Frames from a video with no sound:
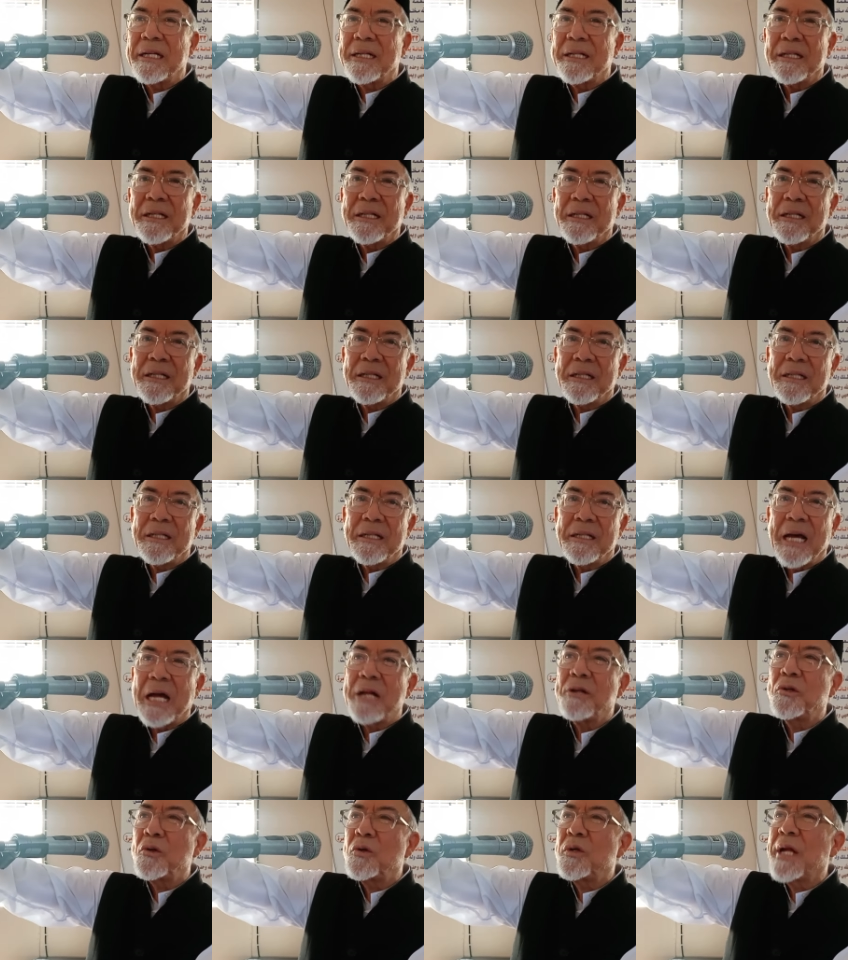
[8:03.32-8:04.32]
did.
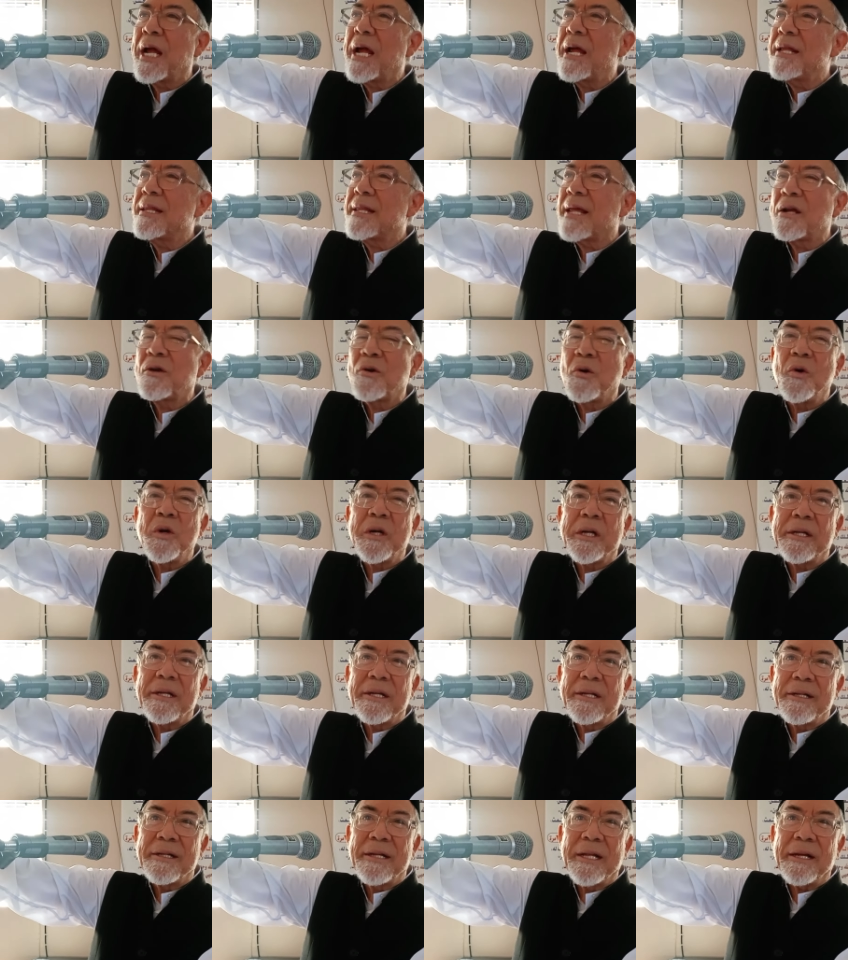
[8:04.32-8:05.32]
And today they
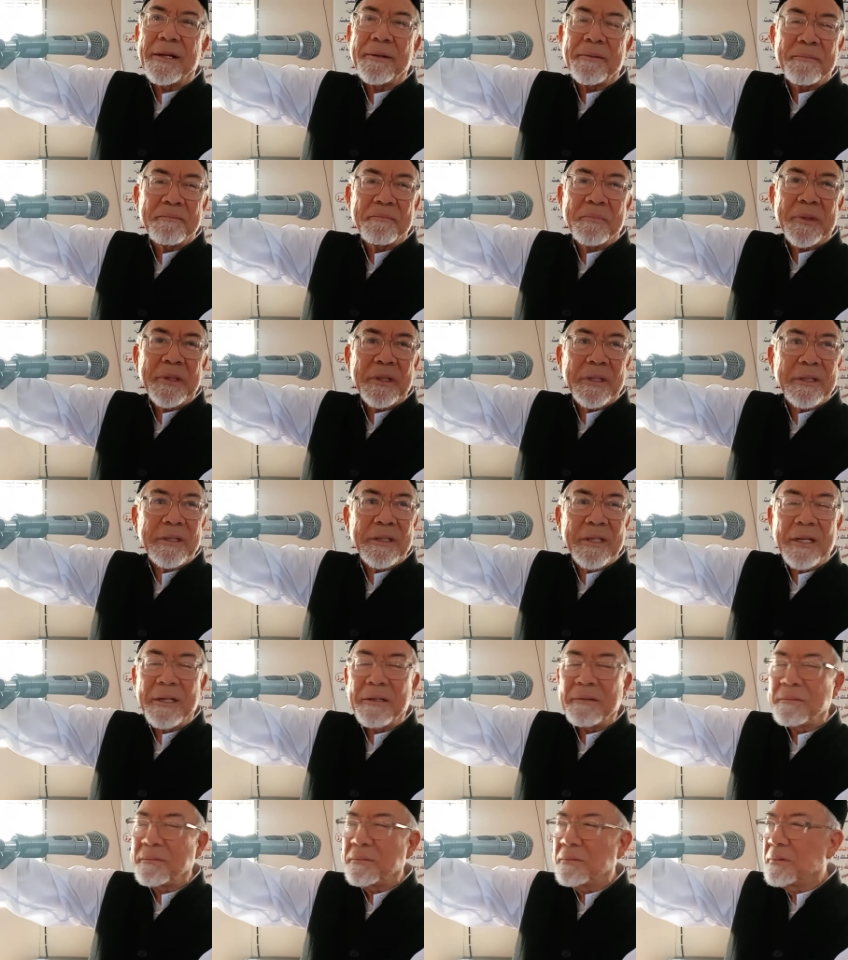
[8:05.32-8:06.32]
call their,
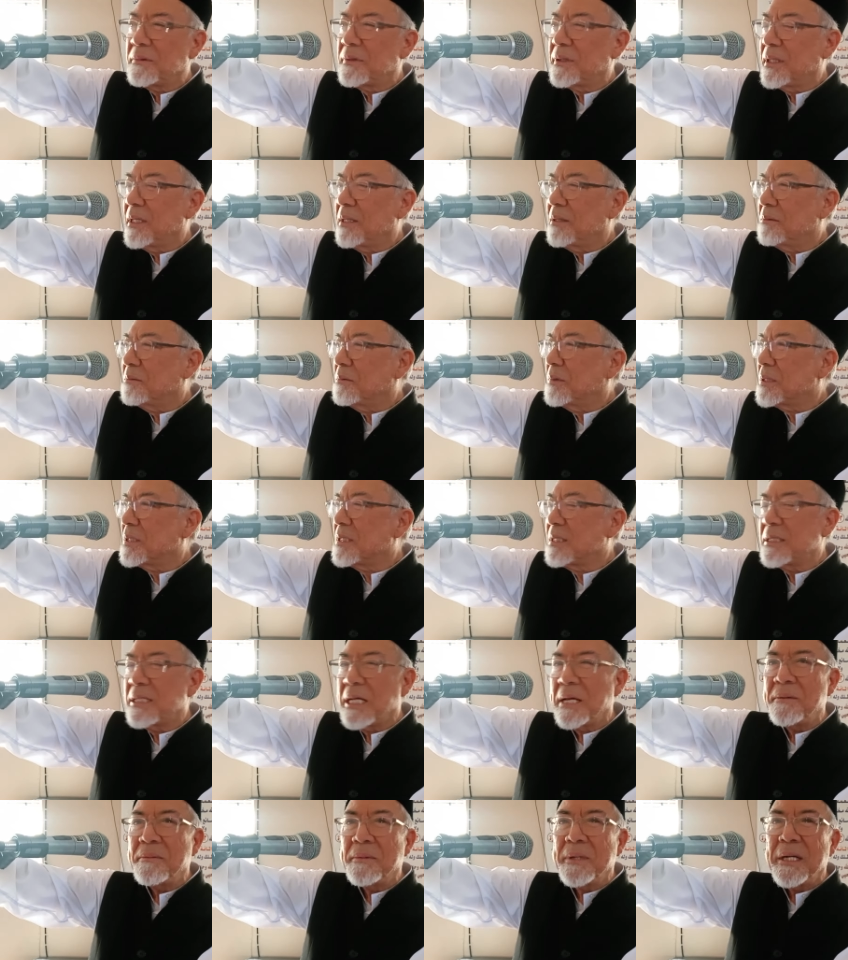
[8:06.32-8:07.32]
their, their
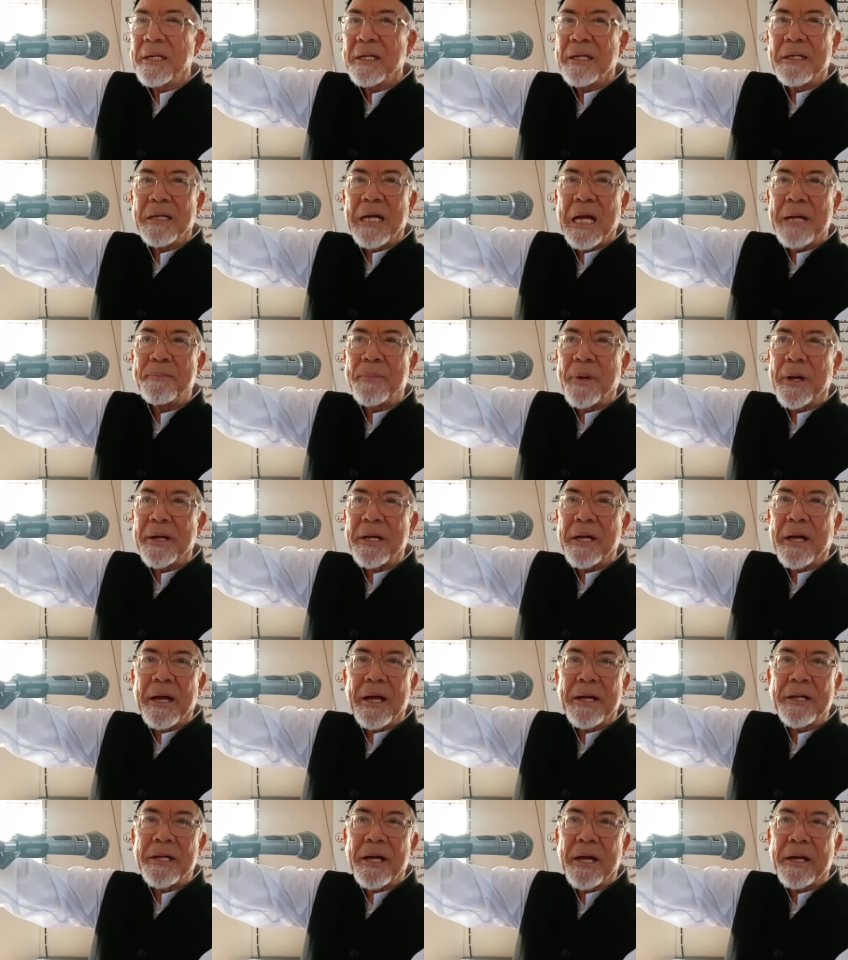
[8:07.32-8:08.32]
what's their name? a,
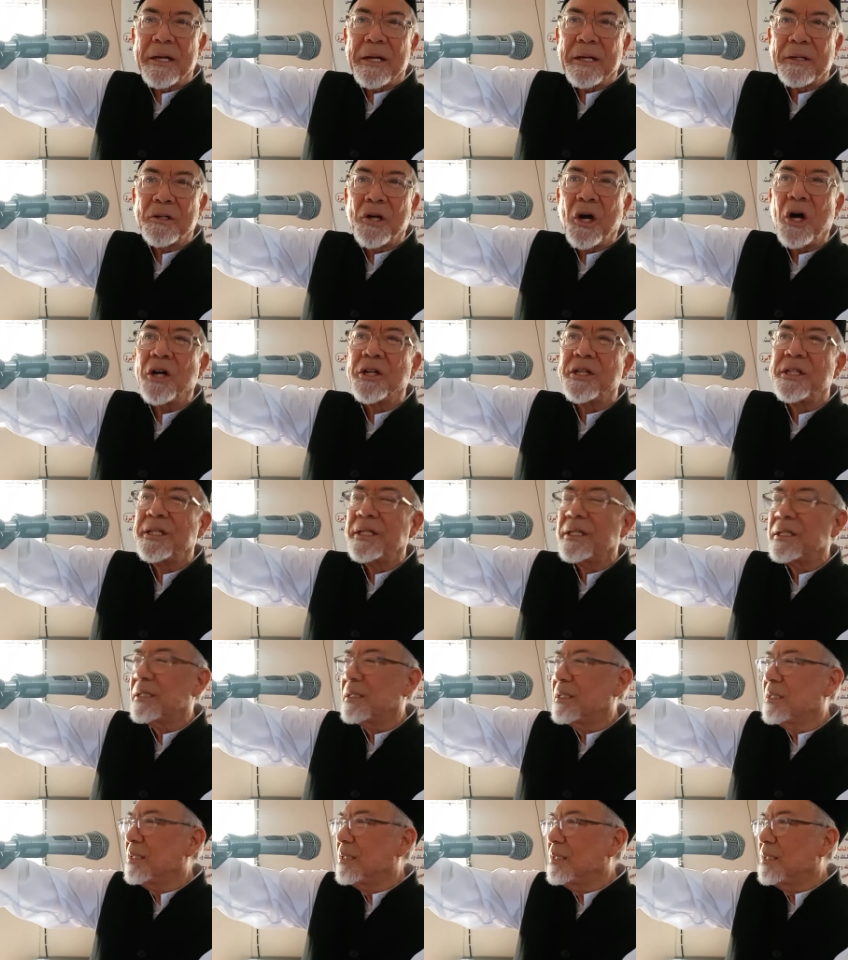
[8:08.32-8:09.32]
a, a god.
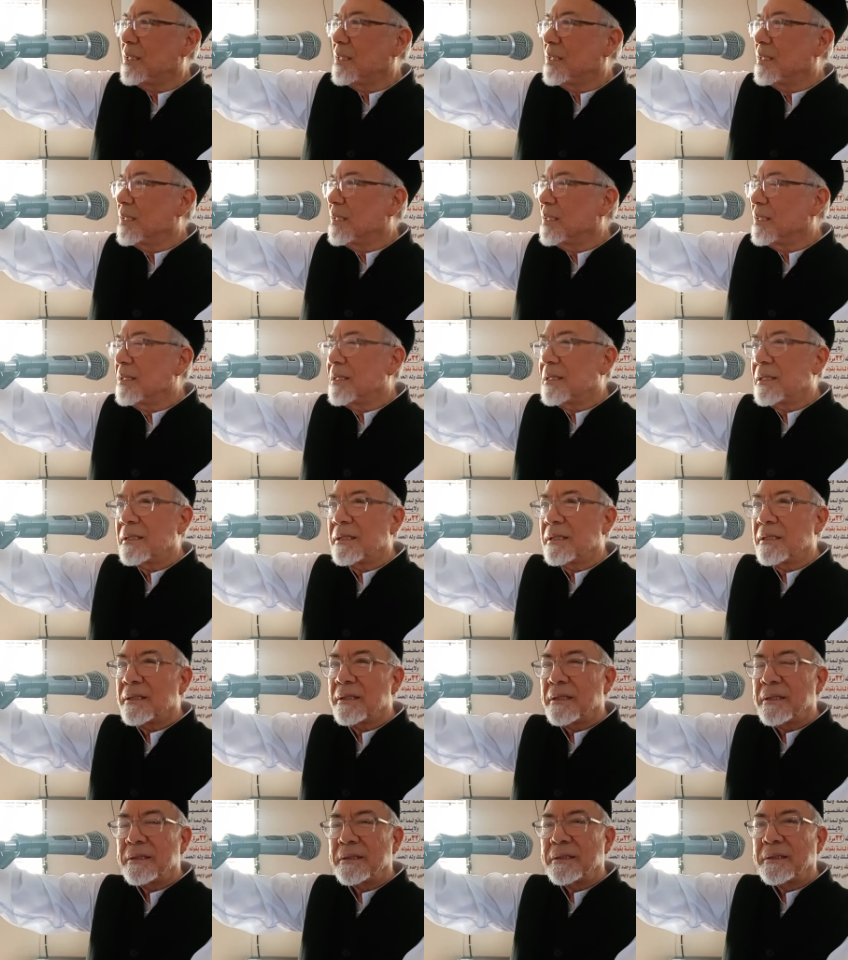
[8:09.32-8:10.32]

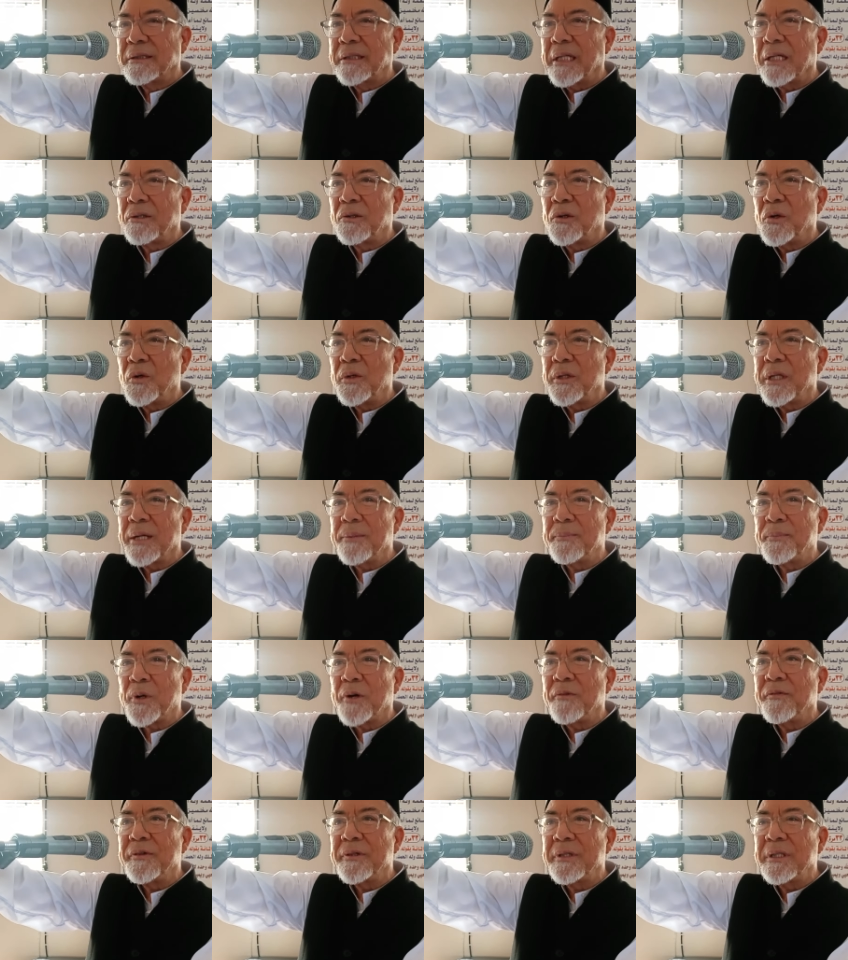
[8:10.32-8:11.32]
They call their
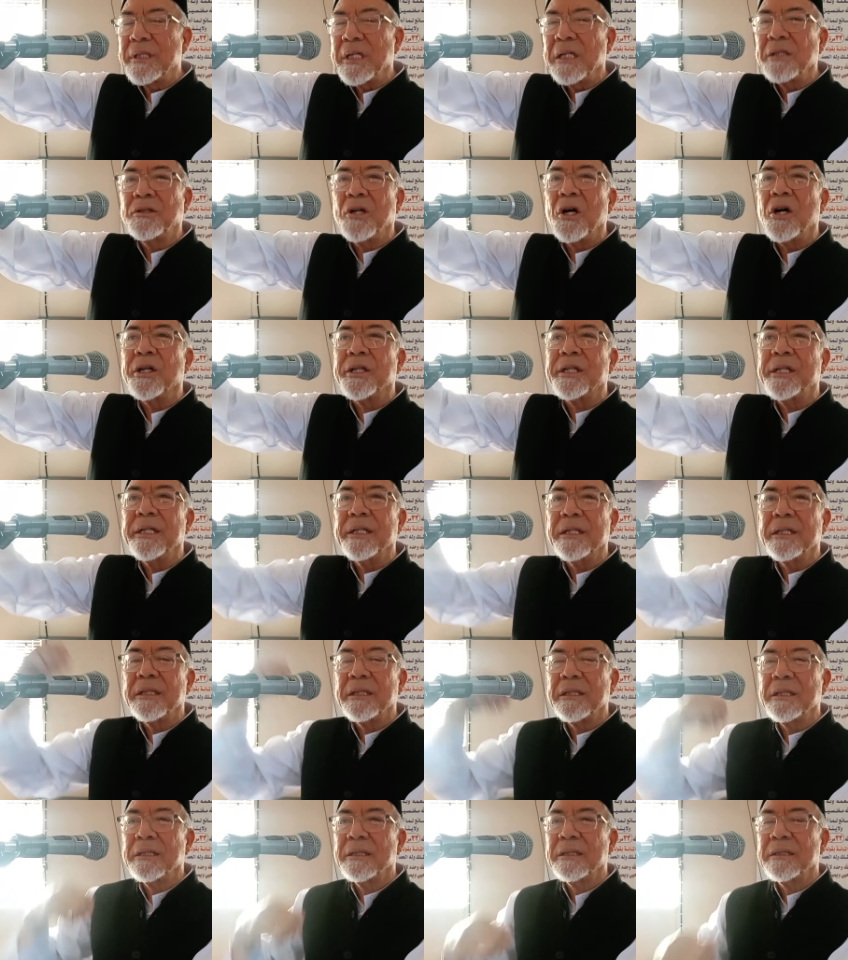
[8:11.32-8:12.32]
prophet a god.
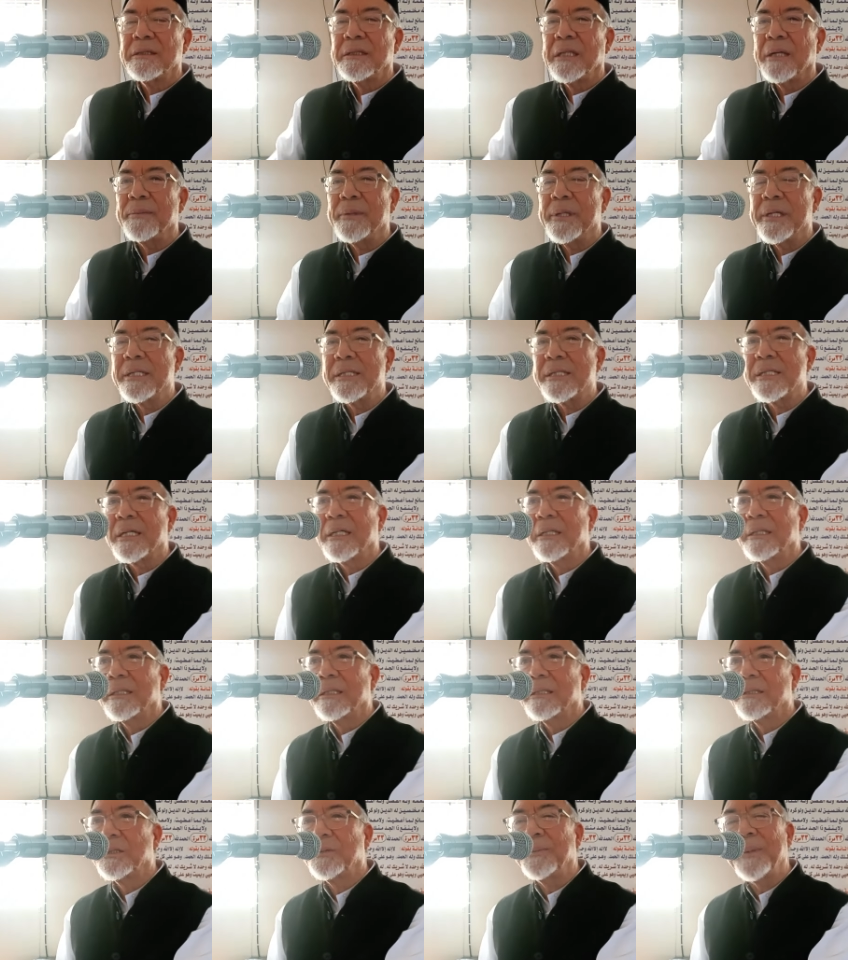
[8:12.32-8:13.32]

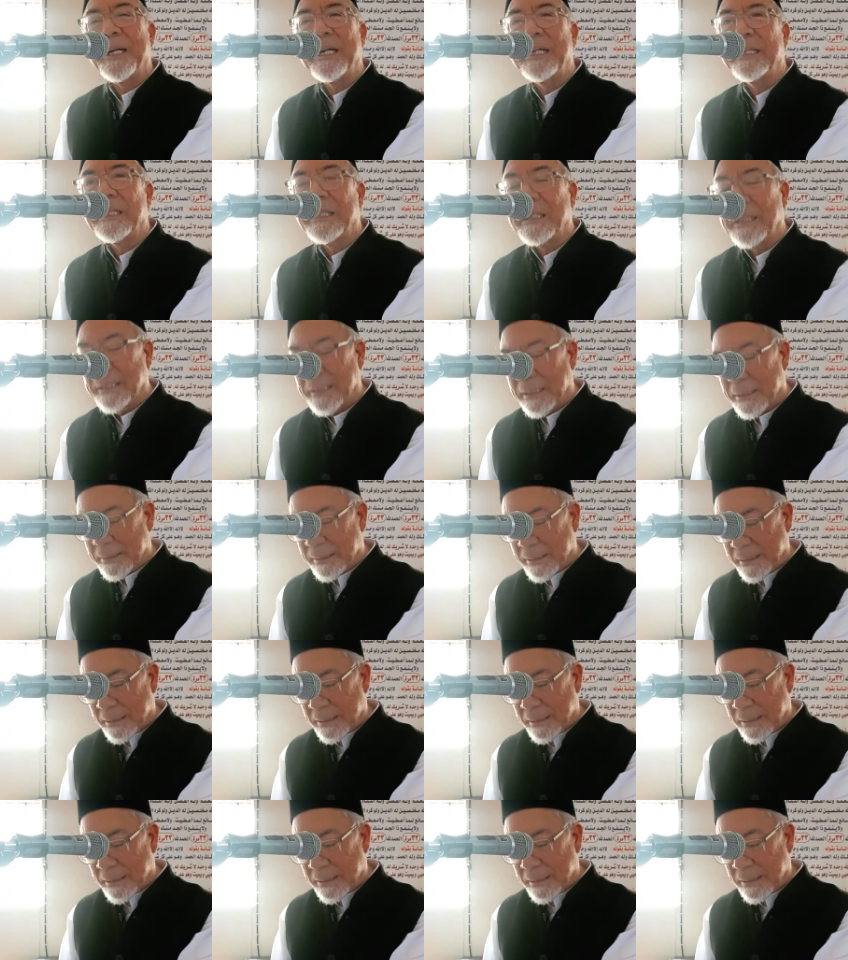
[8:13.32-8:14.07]
Subhanallah.